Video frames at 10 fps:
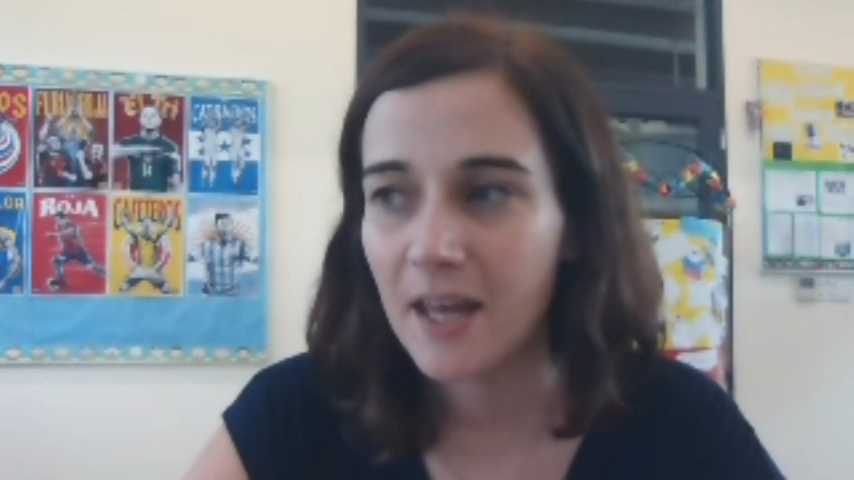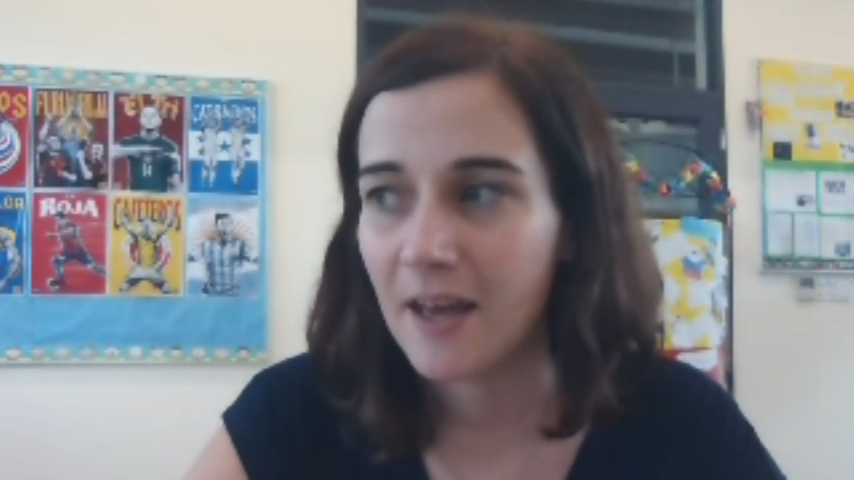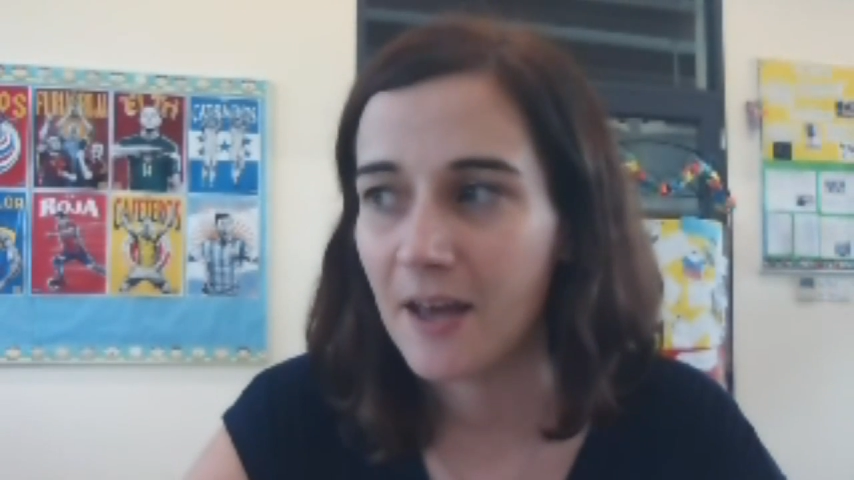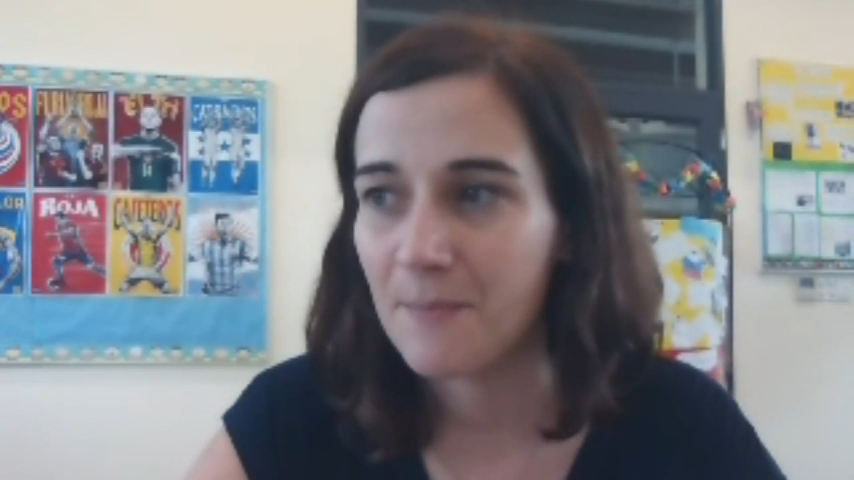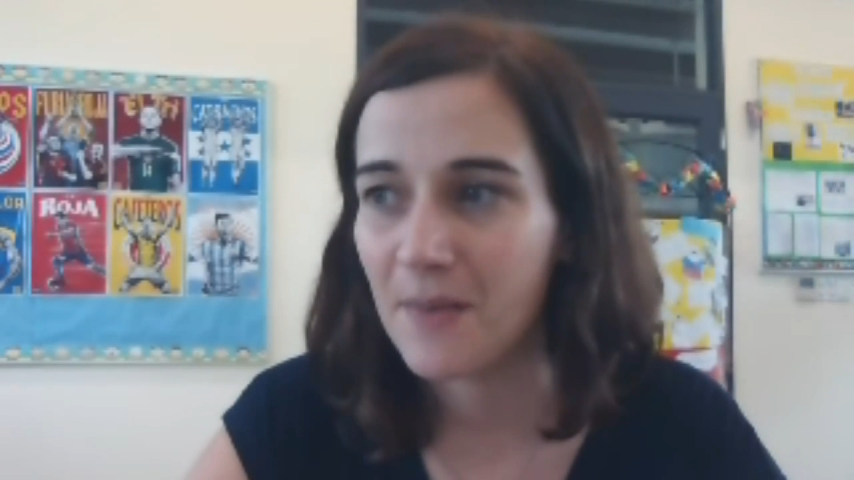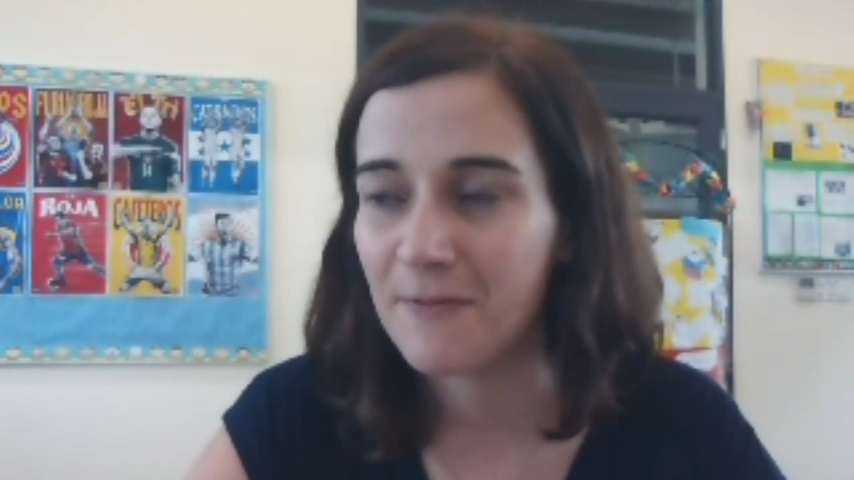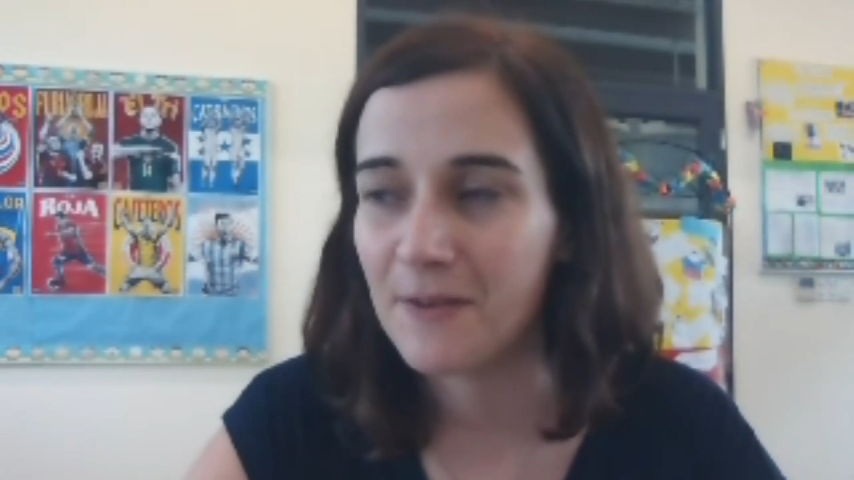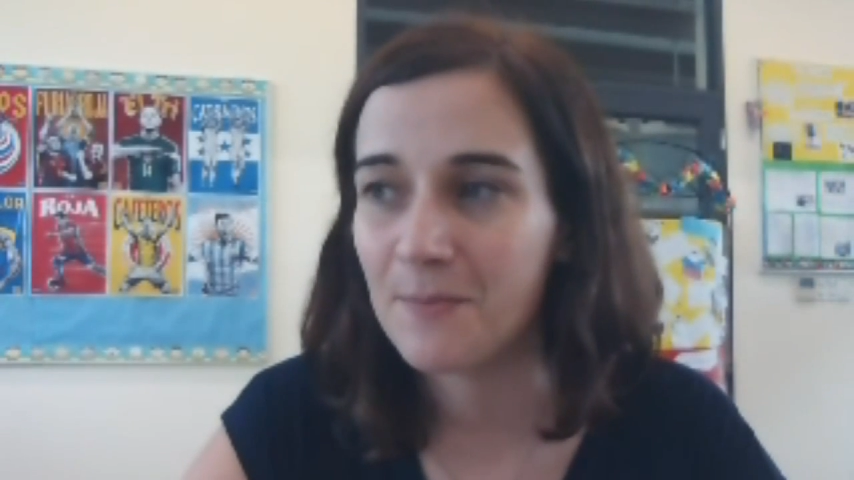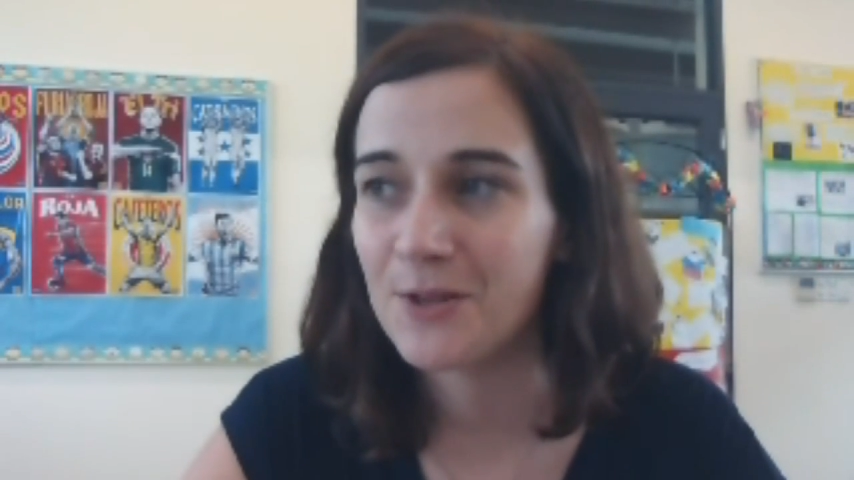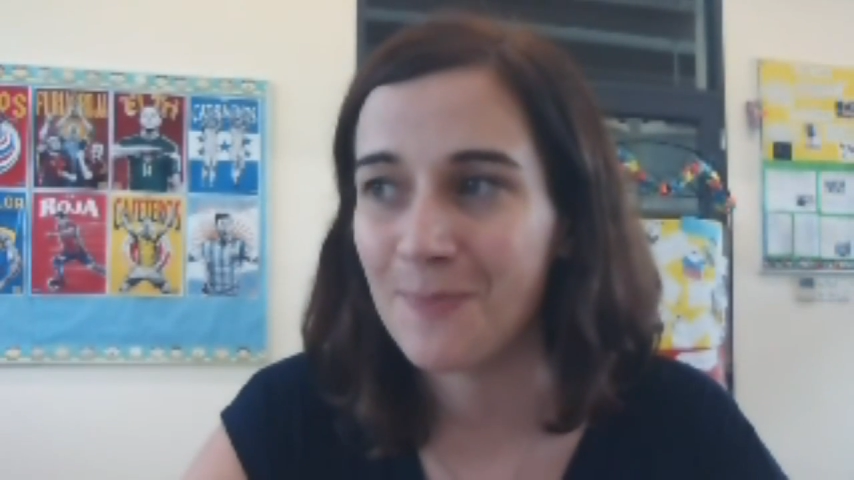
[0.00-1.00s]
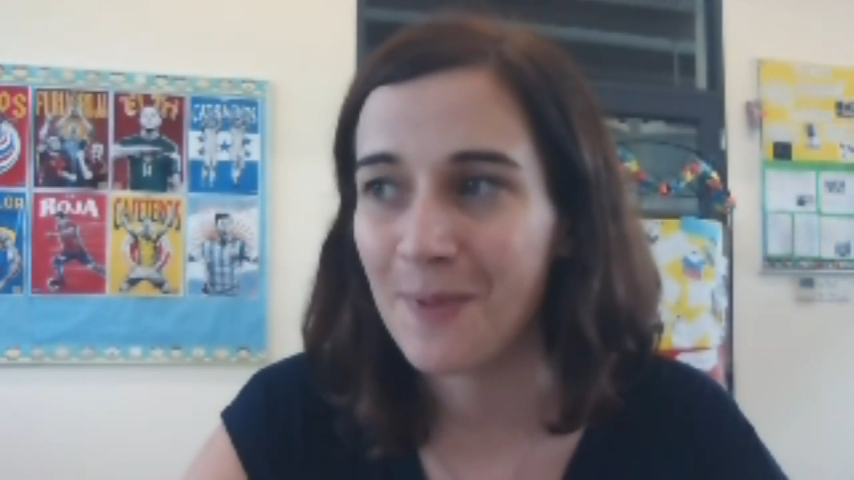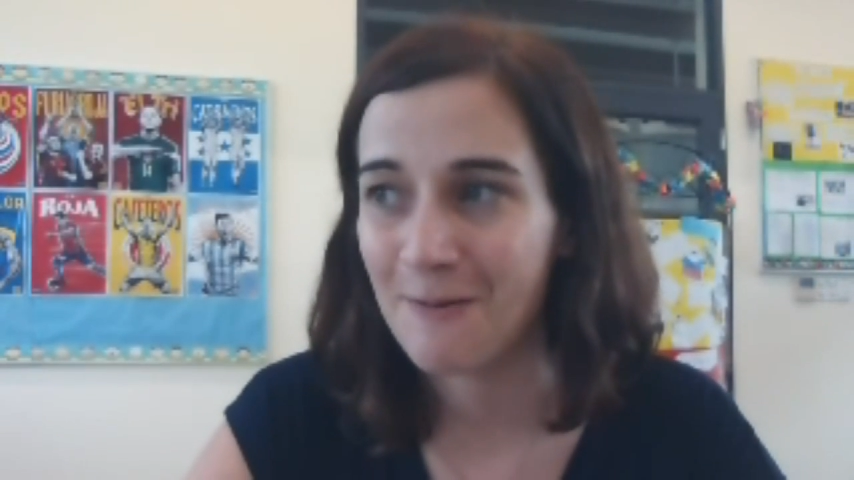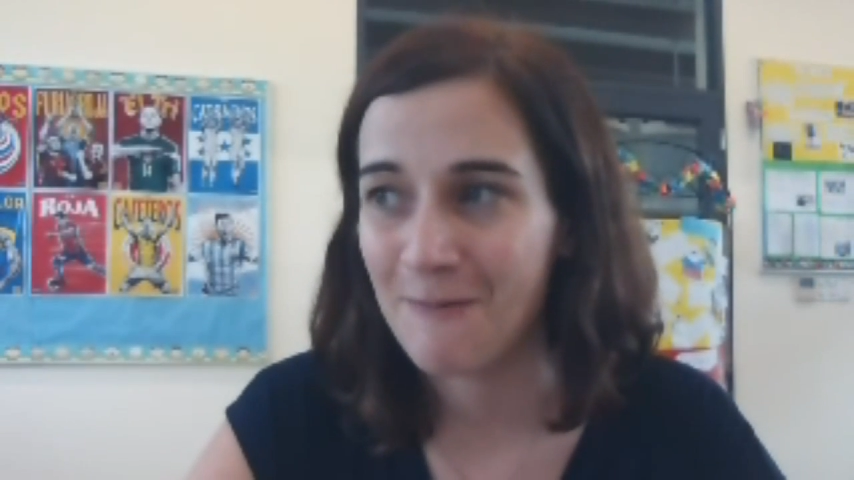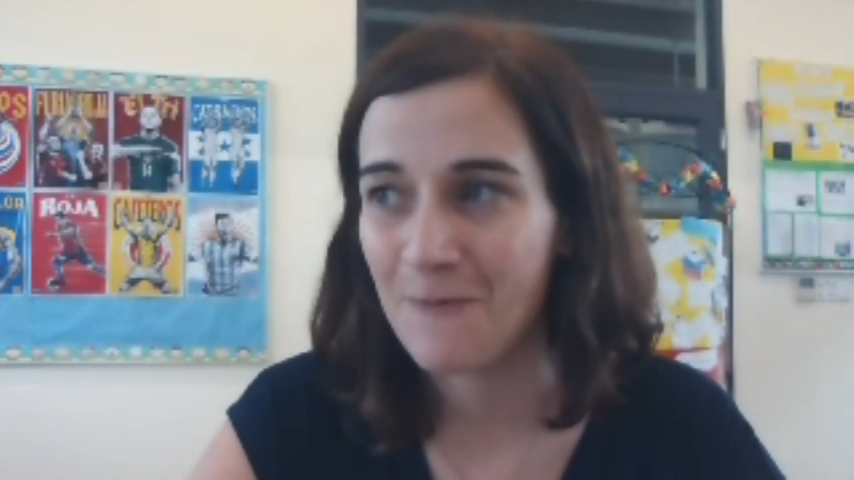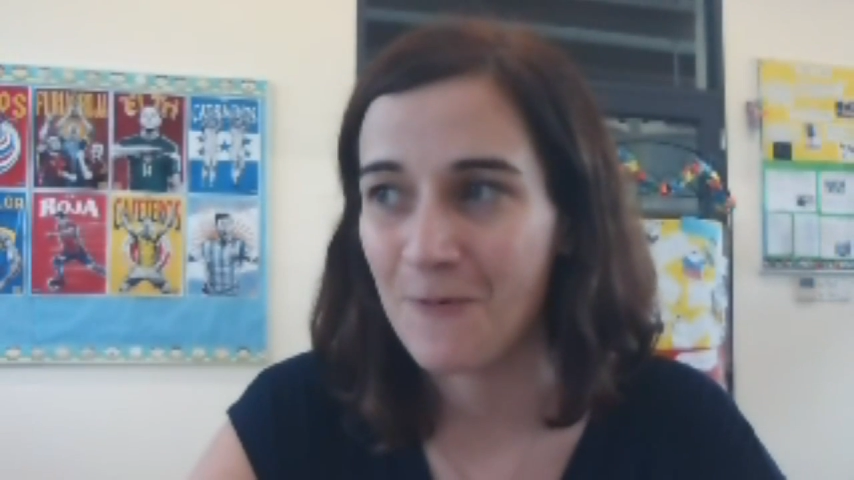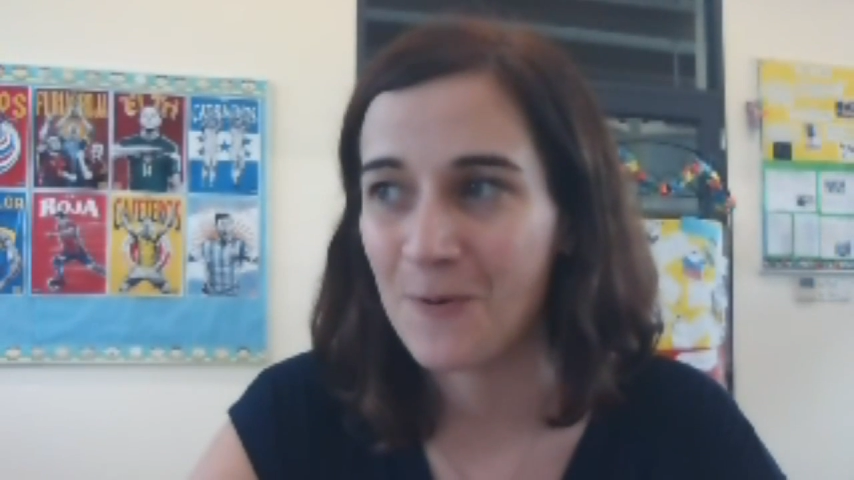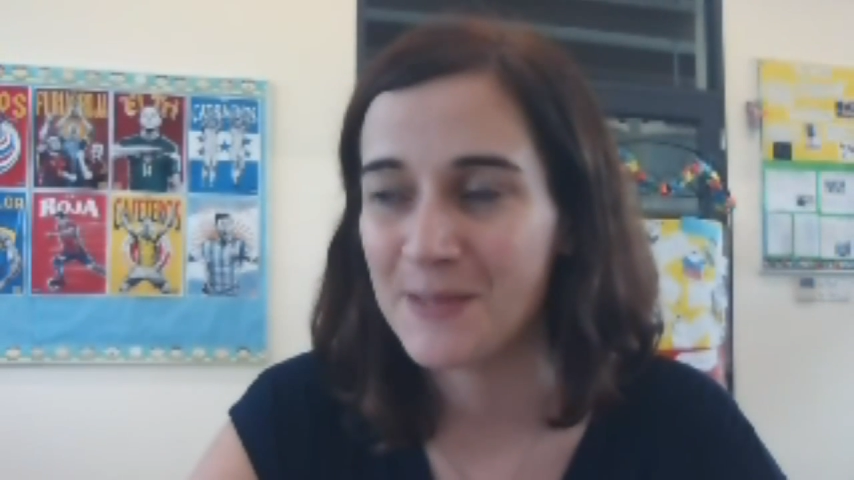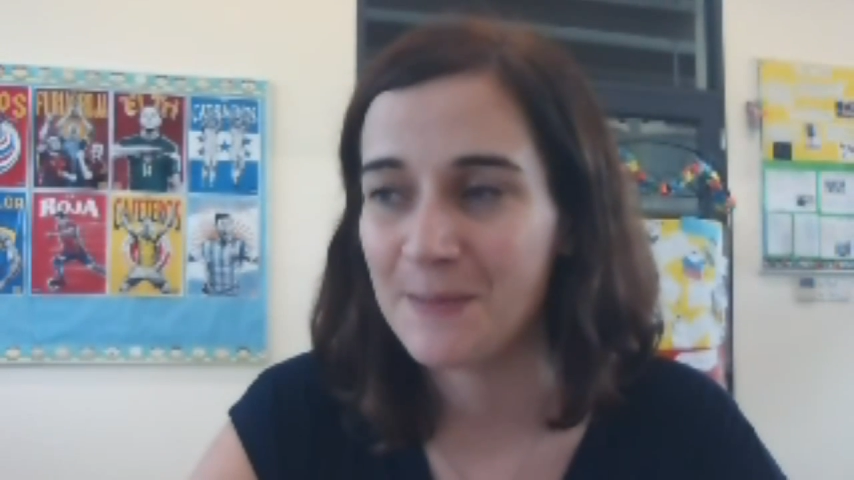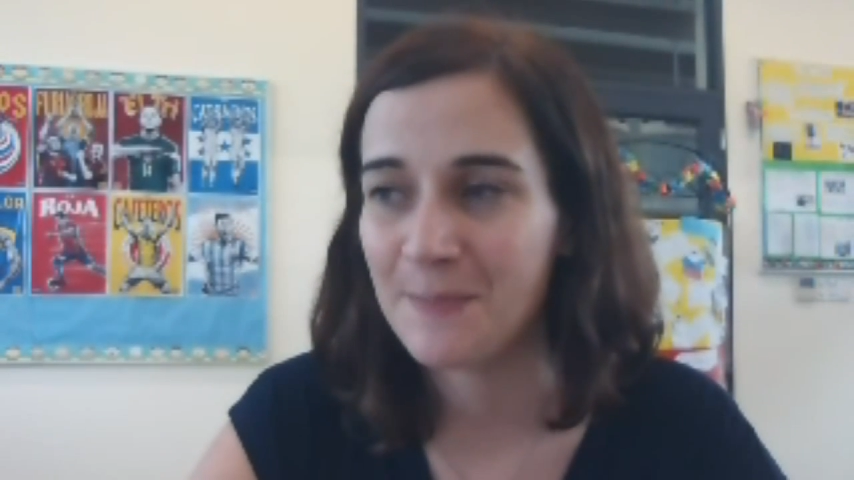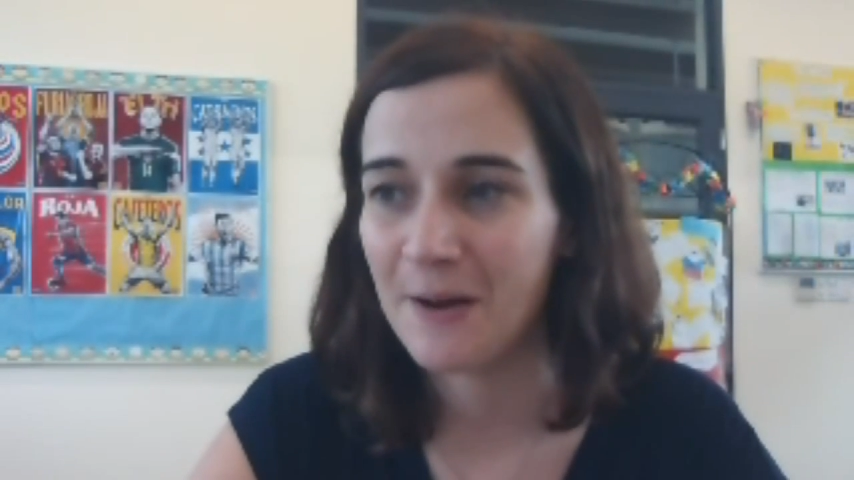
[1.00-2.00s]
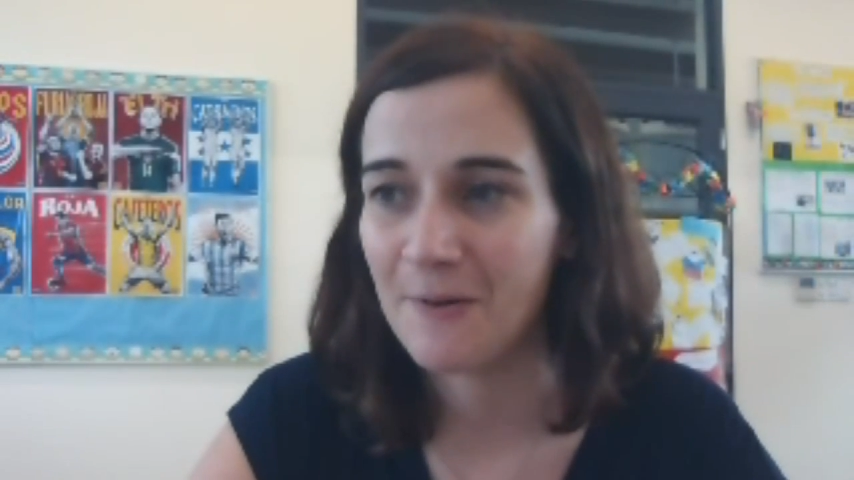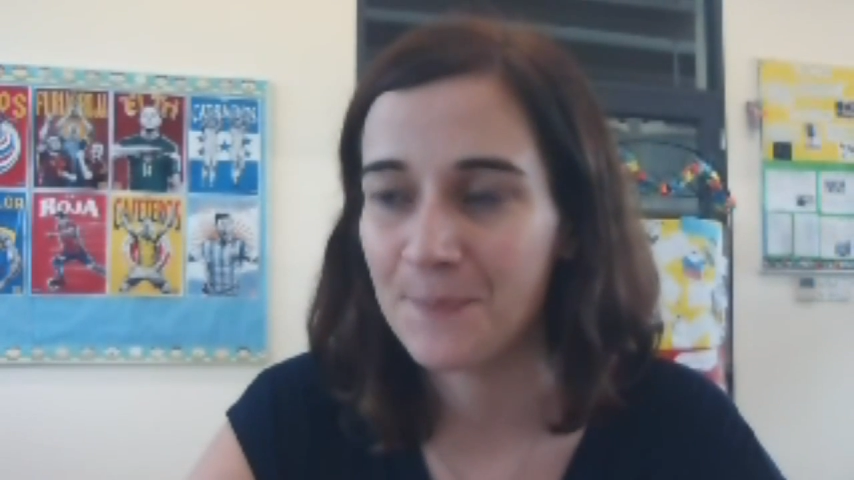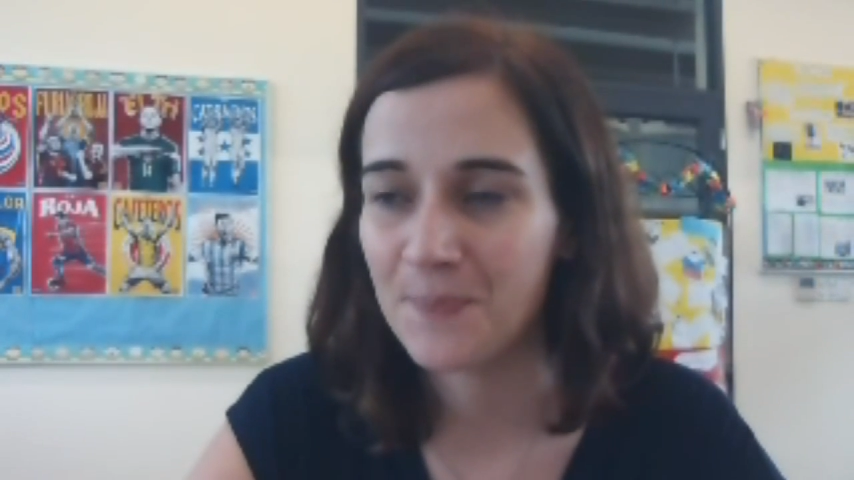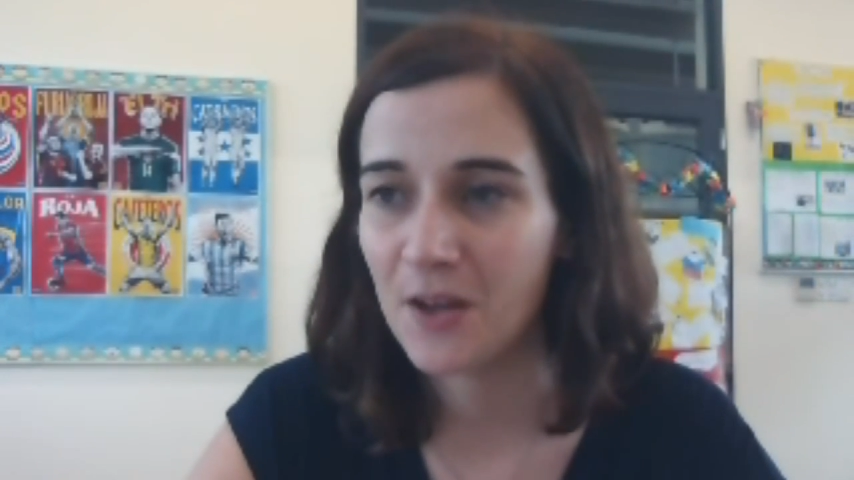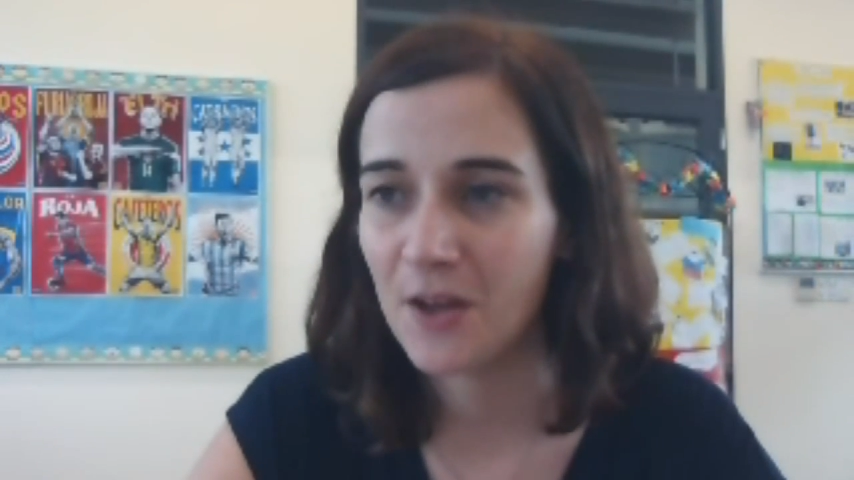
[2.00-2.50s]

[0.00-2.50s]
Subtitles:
I feel much better informed about